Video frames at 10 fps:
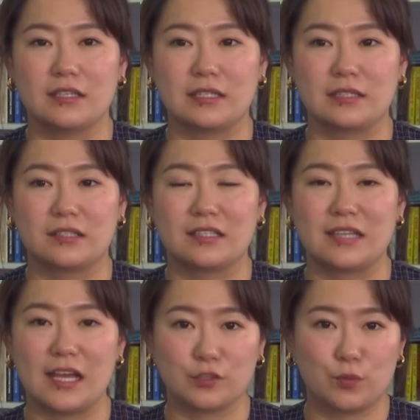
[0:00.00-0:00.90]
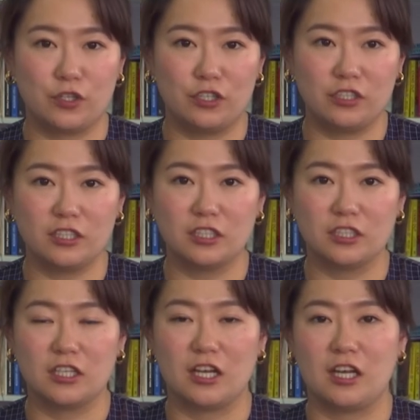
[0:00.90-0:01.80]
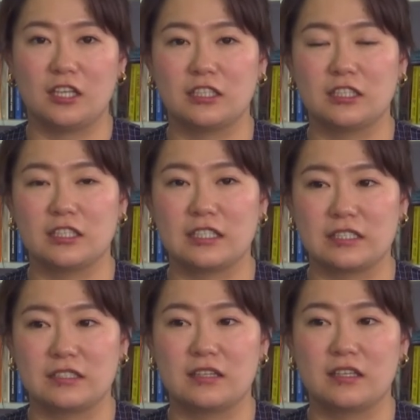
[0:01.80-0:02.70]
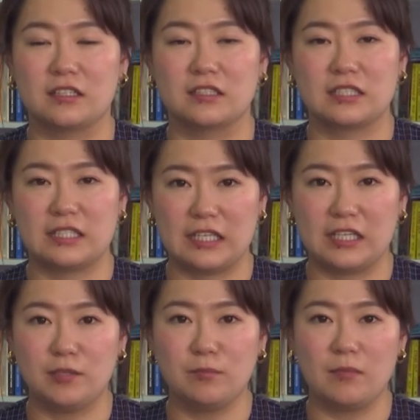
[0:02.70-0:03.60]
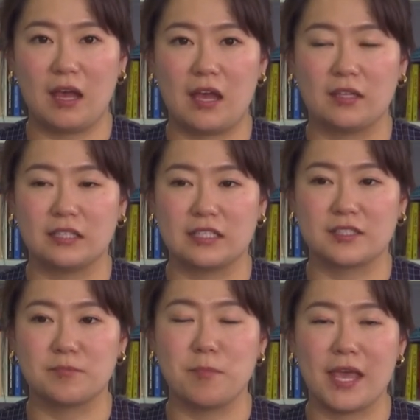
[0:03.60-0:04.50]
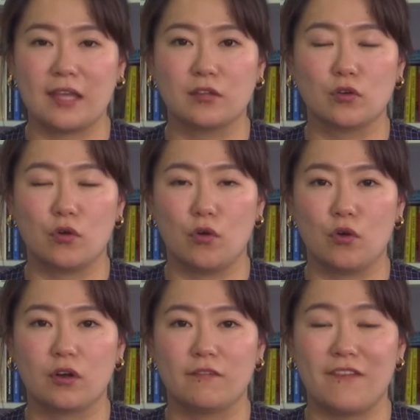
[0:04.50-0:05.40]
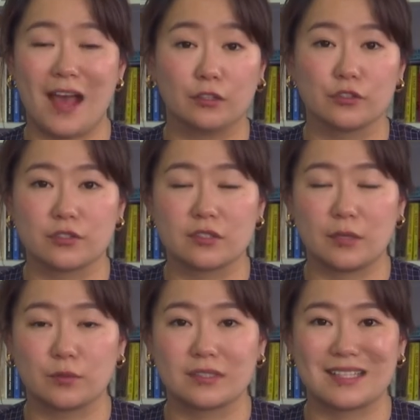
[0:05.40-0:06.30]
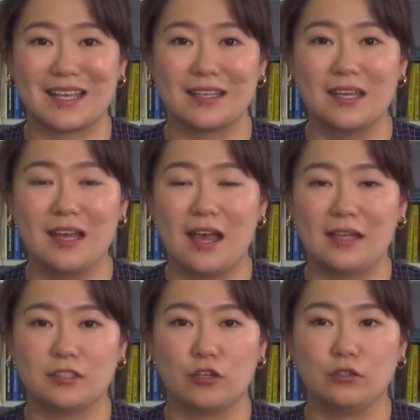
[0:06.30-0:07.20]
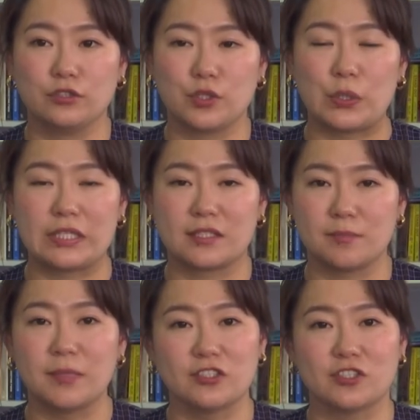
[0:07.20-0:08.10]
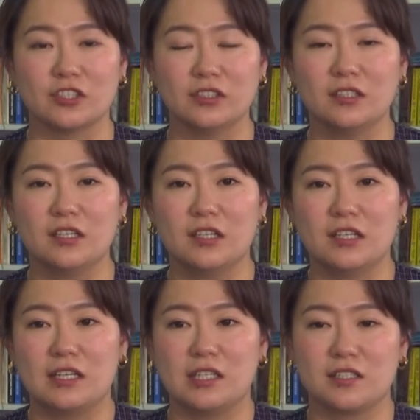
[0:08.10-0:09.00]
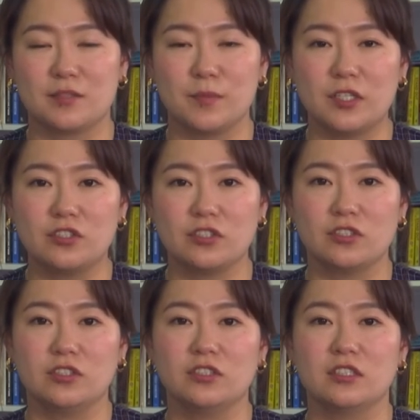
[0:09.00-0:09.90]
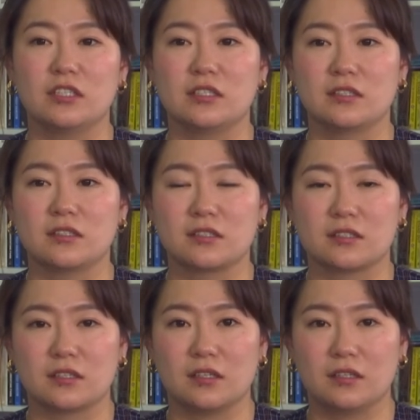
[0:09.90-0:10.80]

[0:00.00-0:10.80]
is the network and is the team and its main core values, I would say, and also its mission. Its mission is